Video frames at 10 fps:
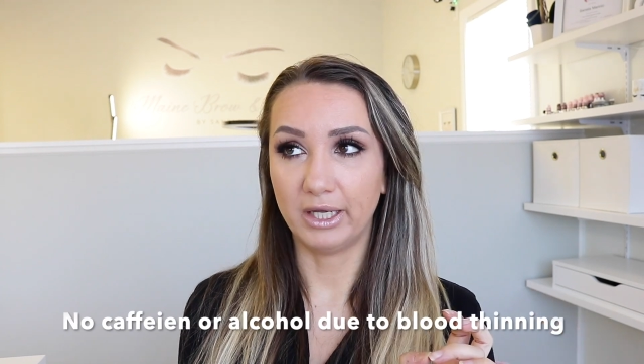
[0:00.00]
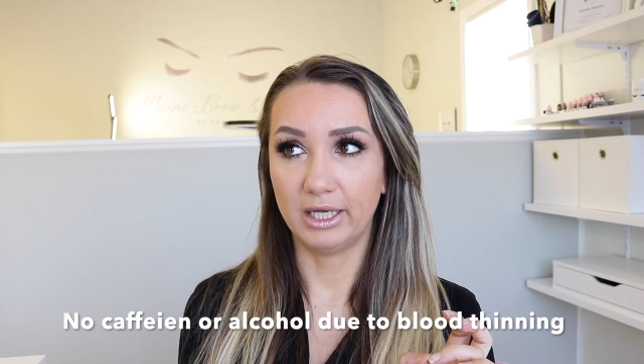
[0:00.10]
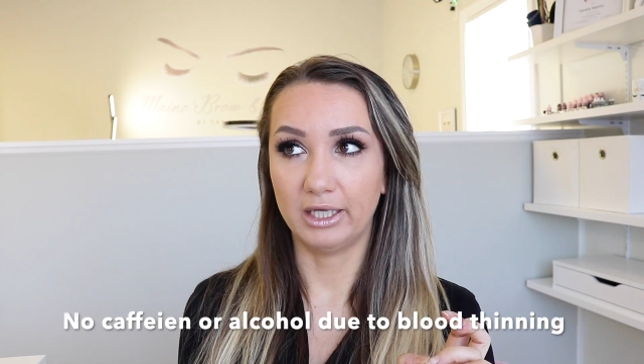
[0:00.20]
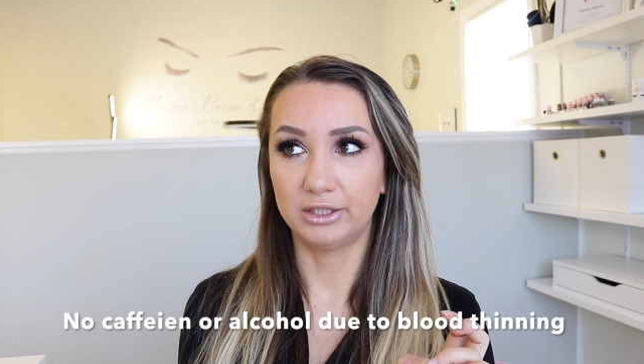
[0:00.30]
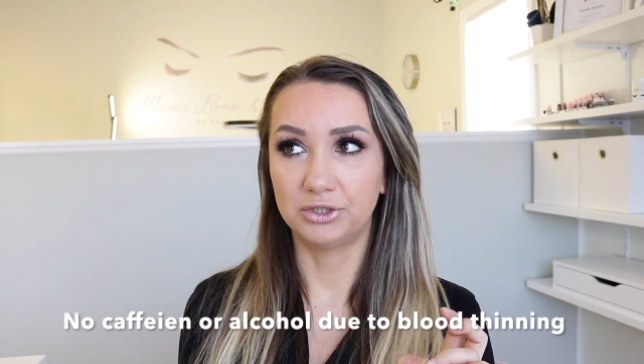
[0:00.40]

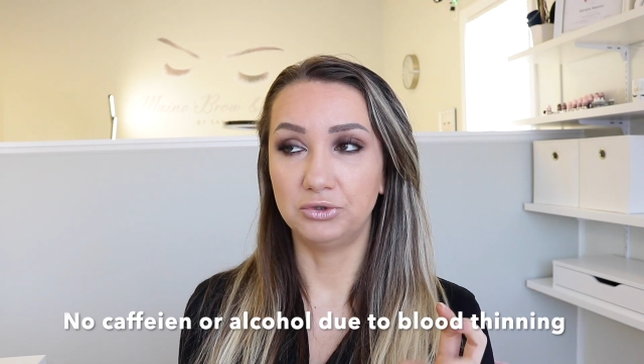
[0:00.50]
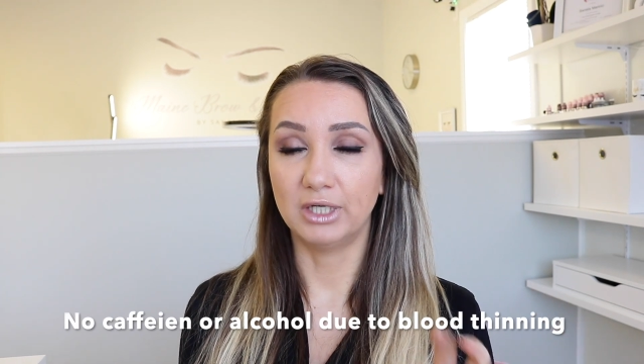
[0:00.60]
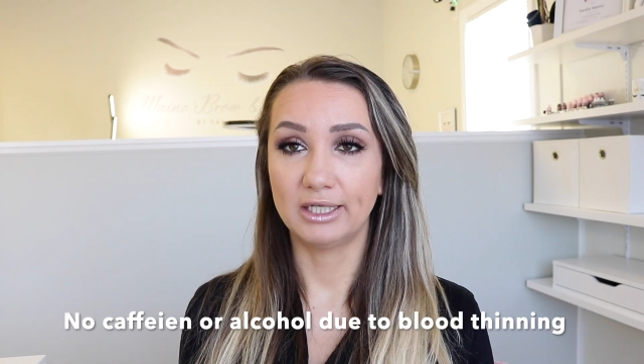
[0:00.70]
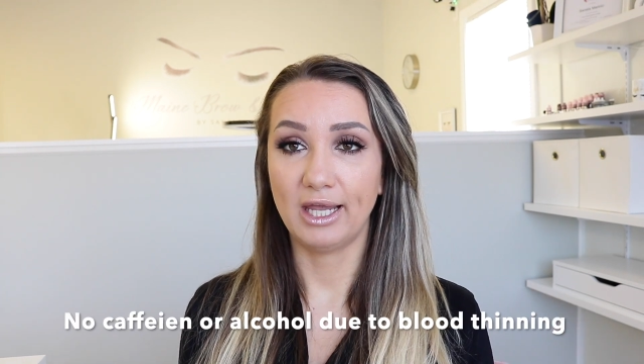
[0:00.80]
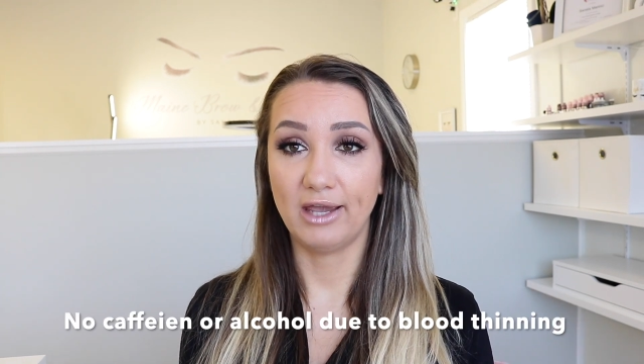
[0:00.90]
and to
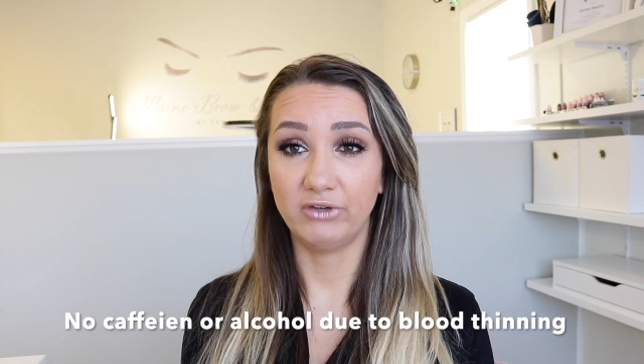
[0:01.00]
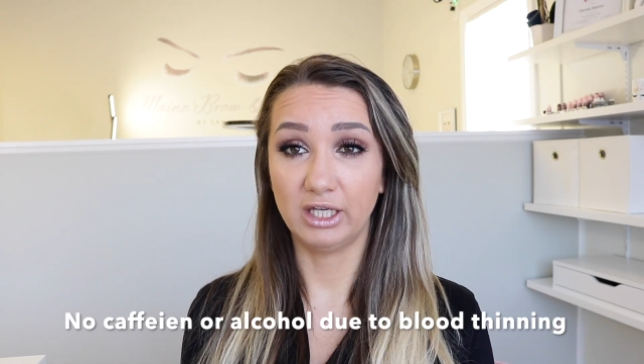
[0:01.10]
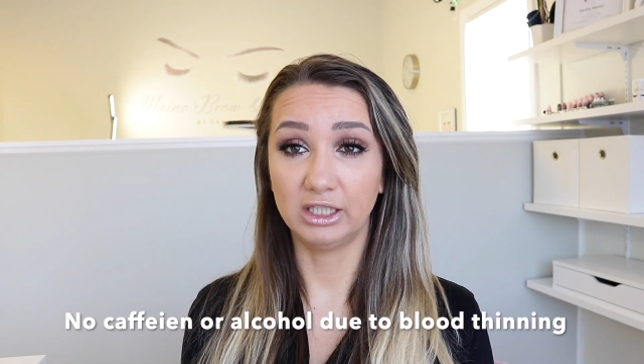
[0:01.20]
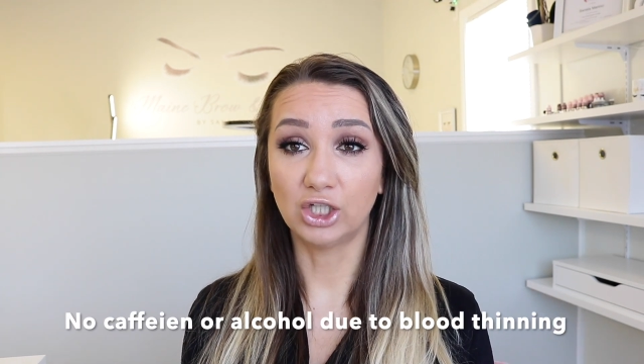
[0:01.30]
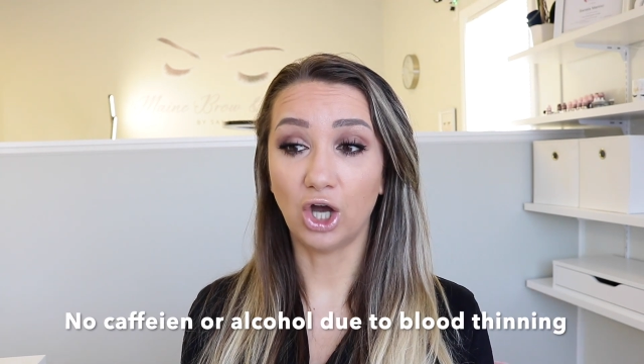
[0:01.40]
not have
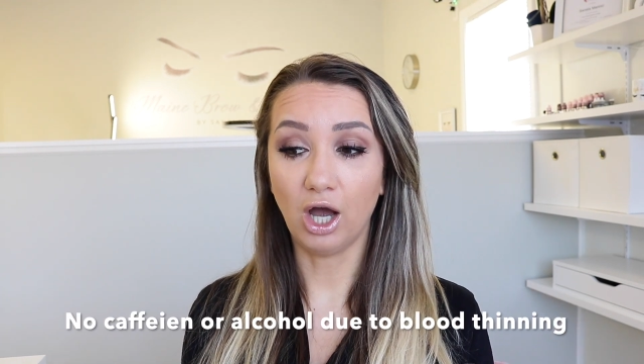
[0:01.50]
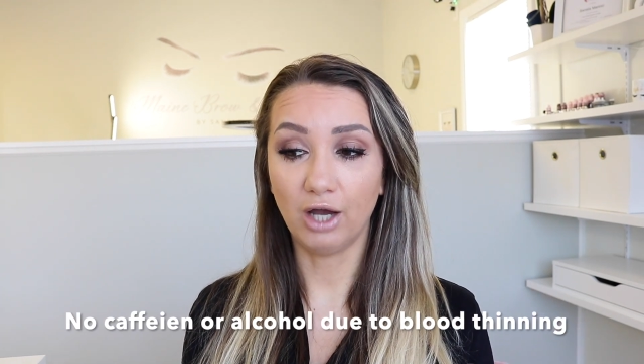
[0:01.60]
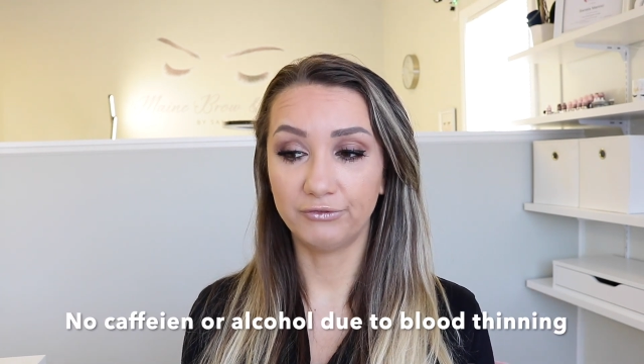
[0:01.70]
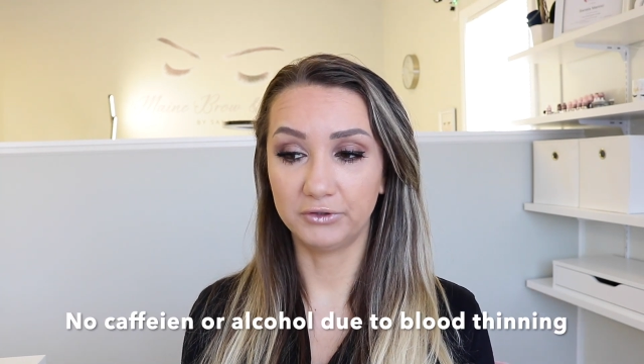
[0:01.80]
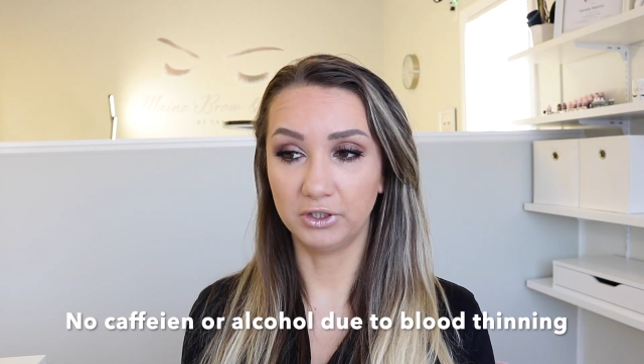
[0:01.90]
any
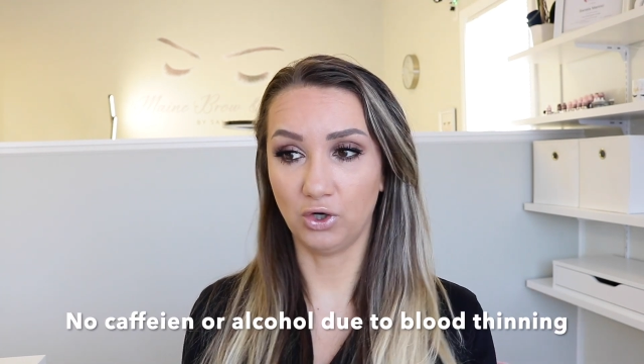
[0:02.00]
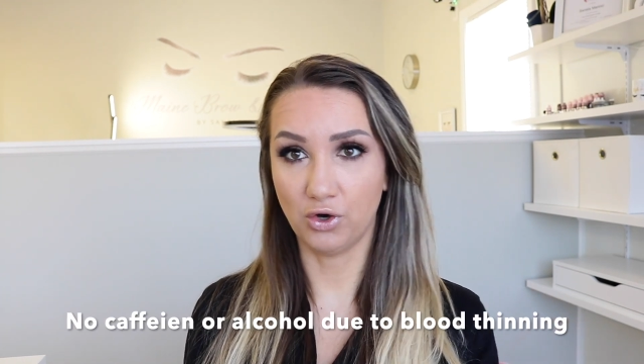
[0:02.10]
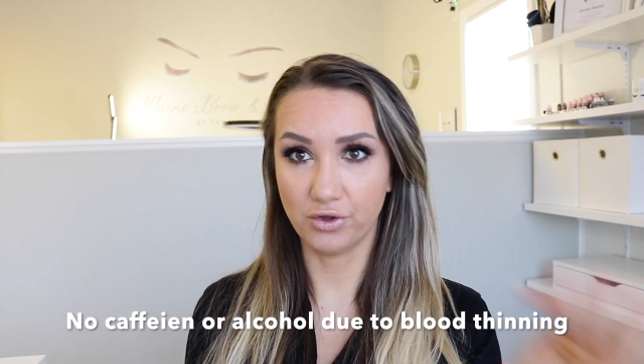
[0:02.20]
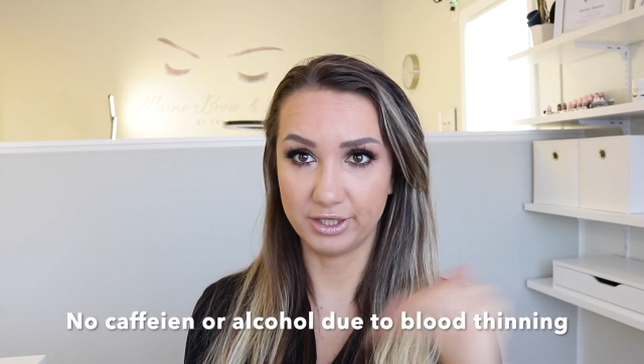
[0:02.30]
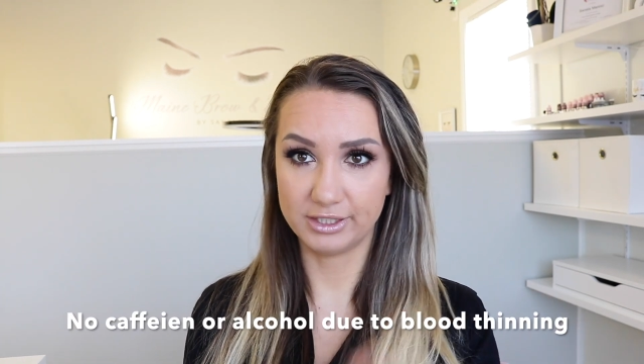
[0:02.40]
coffee
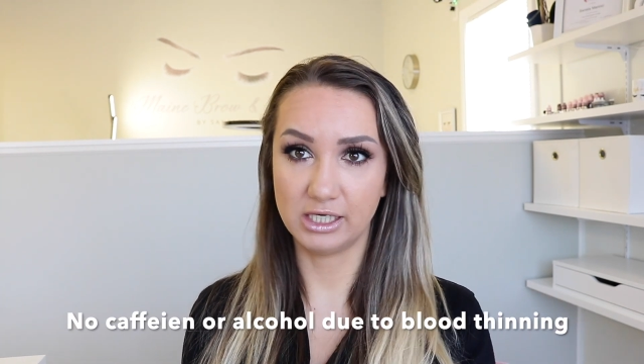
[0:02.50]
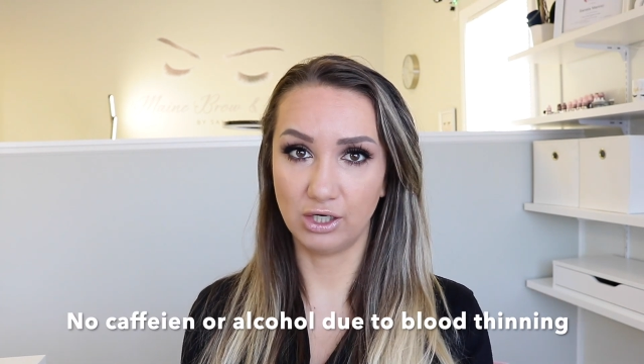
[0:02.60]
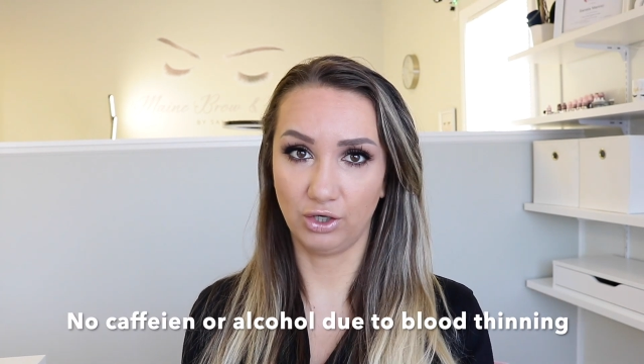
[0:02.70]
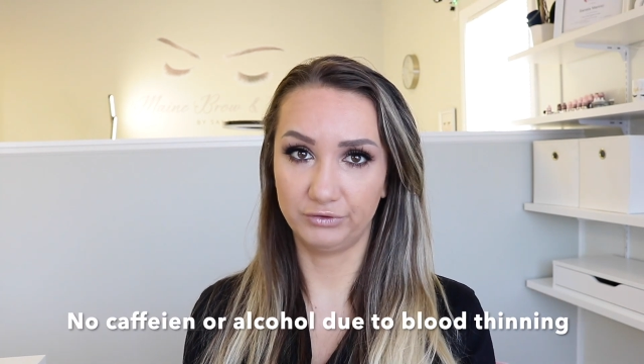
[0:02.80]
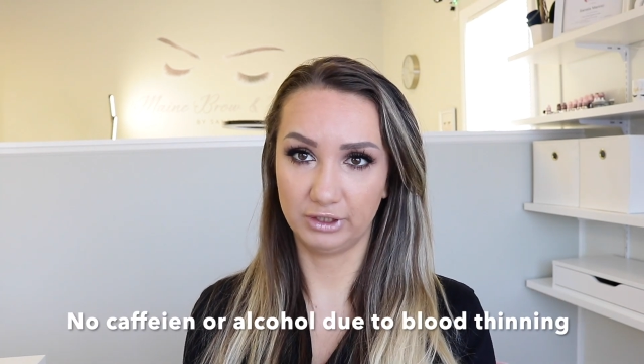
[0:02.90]
on the day
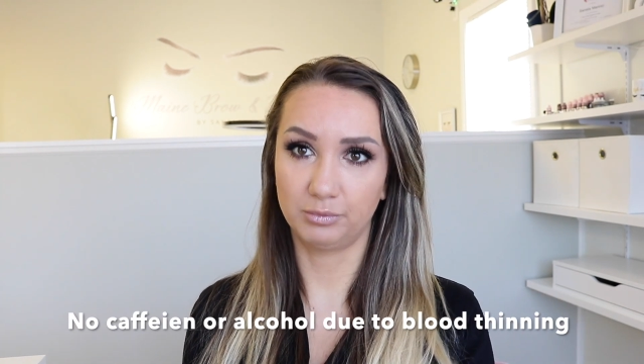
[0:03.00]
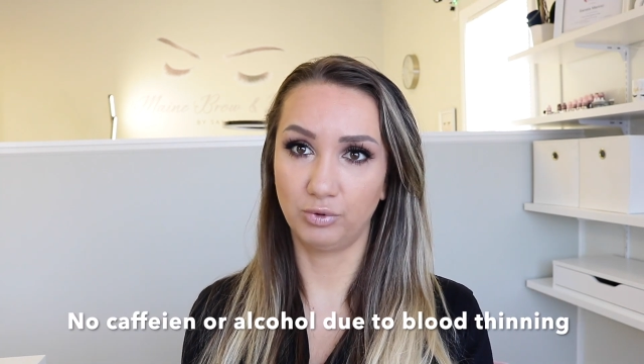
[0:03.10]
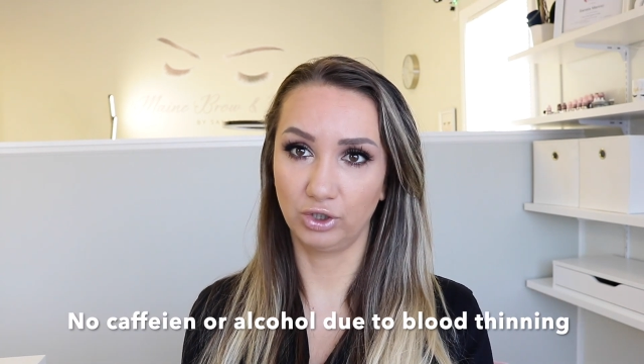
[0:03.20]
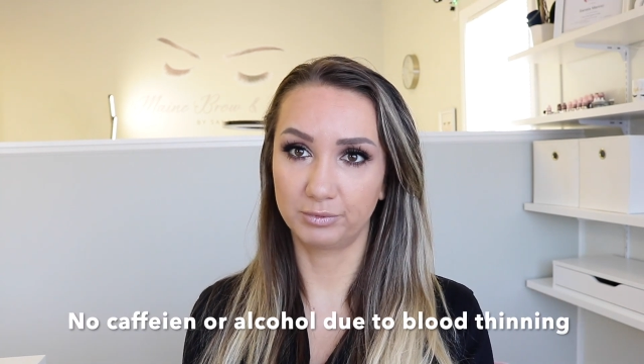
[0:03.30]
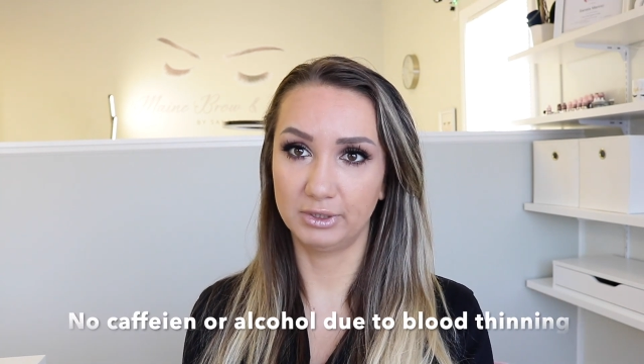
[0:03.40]
of their
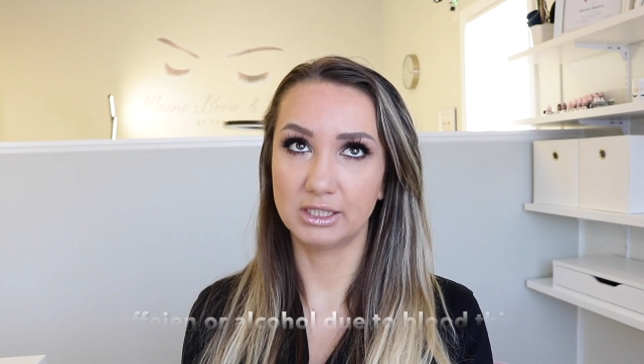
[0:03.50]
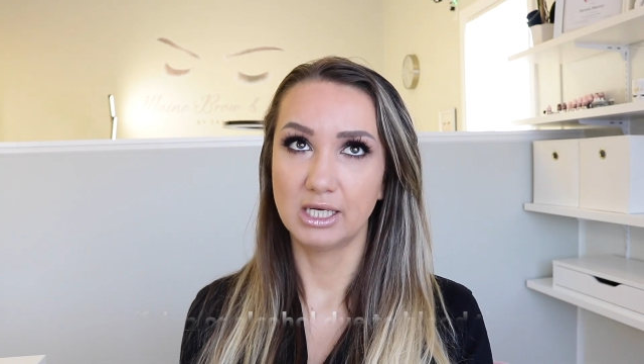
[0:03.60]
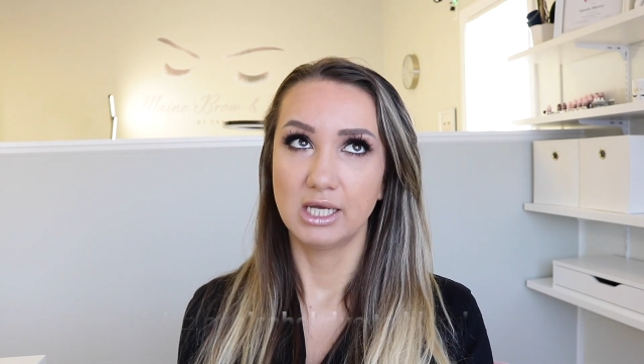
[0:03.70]
appointment.